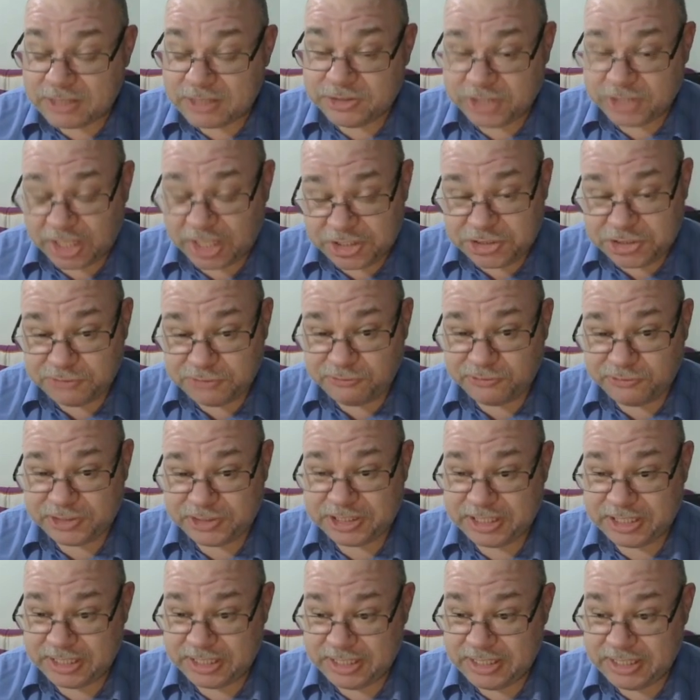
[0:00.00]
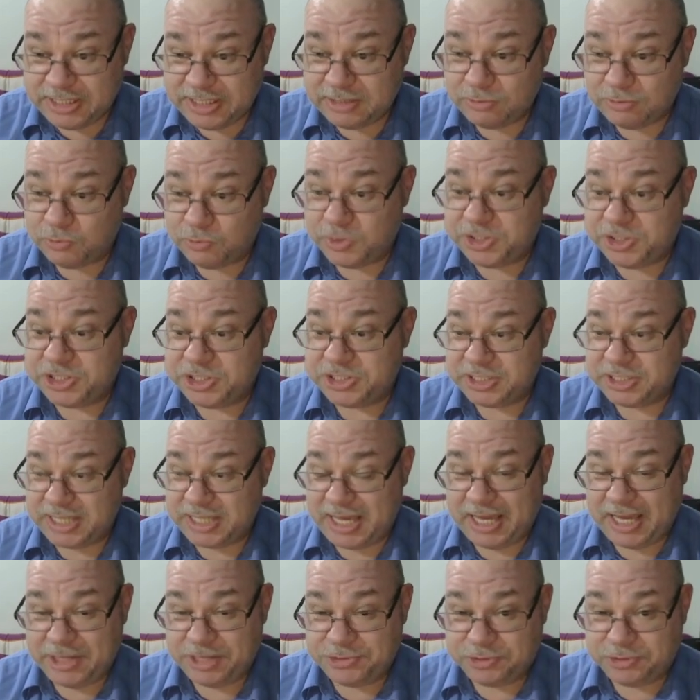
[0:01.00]
Touch of Fatigue, which is a
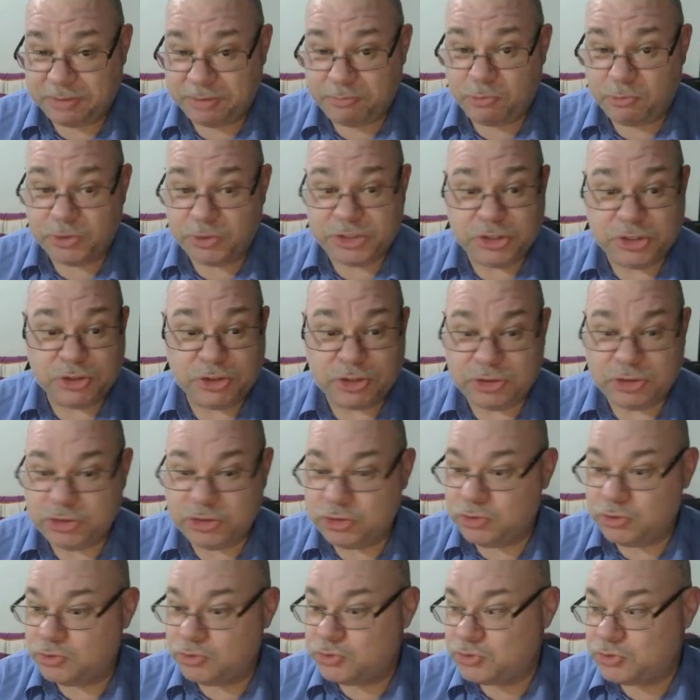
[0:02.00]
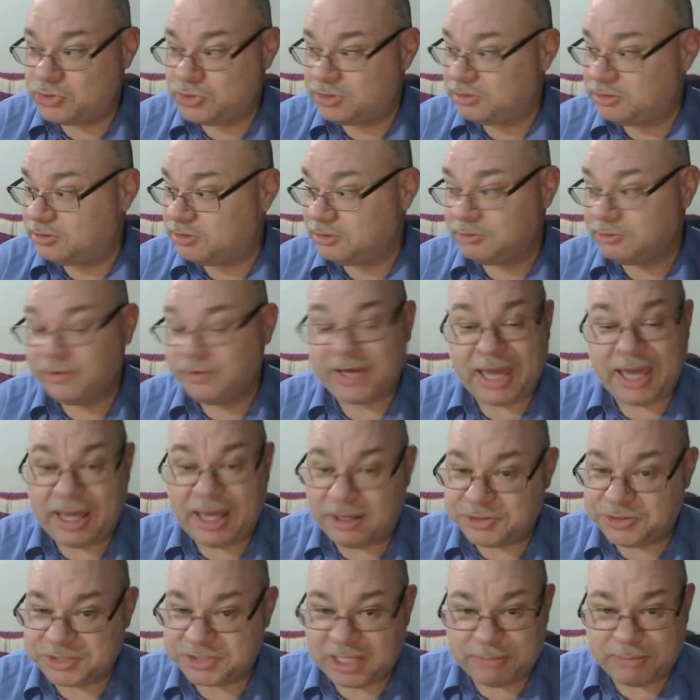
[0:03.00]
cantrip, which you can use till the
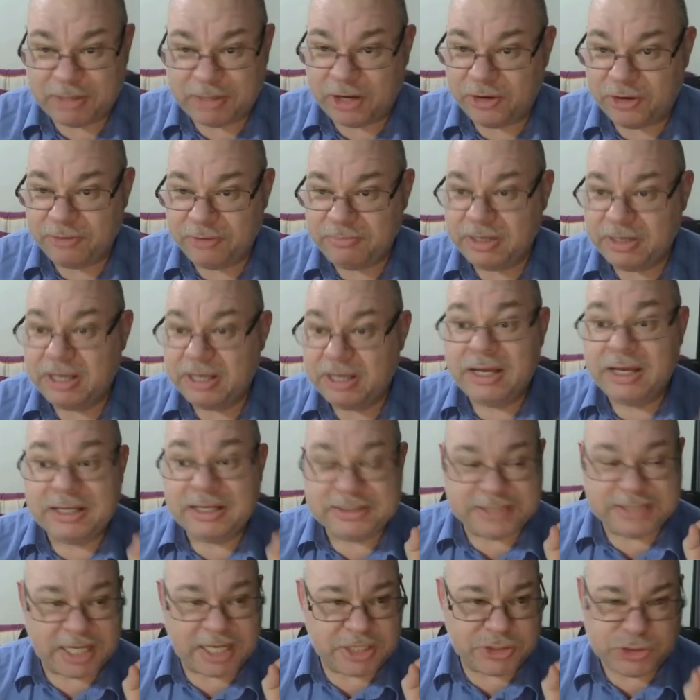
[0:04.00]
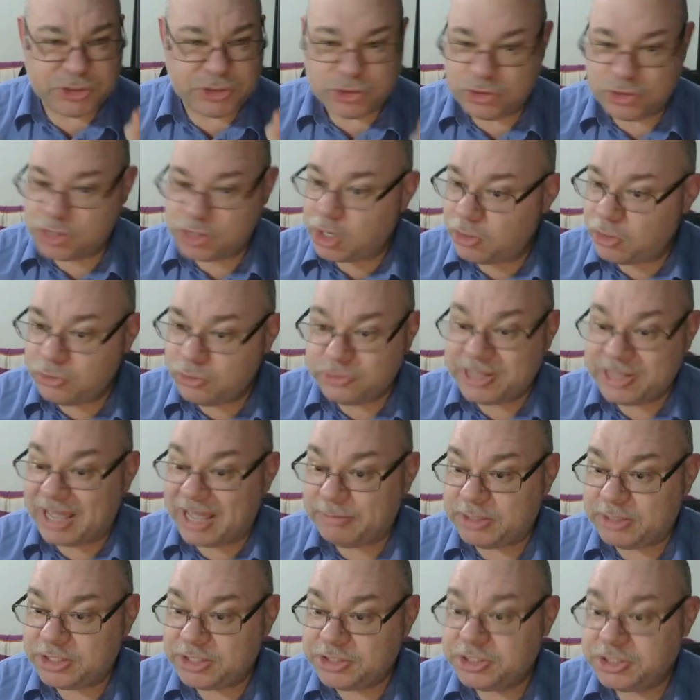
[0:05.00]
cows come home. Does no
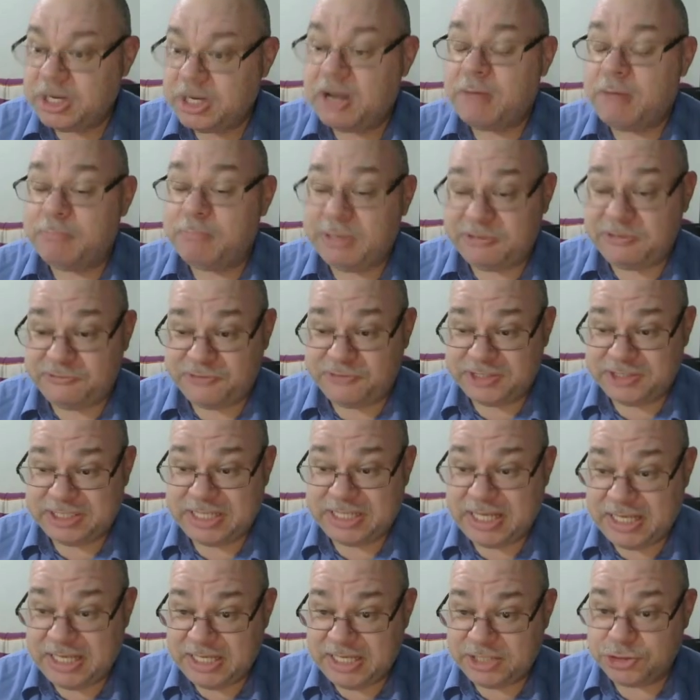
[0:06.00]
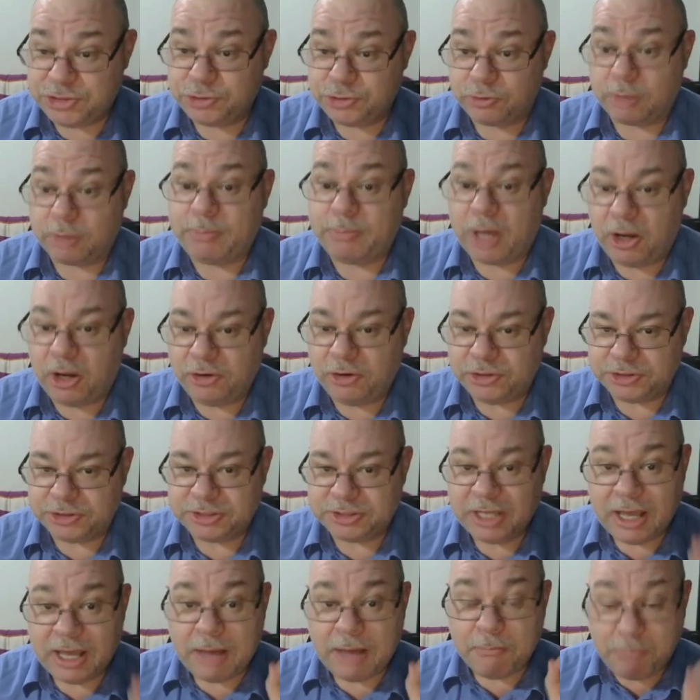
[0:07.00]
damage, but fatigues your opponent.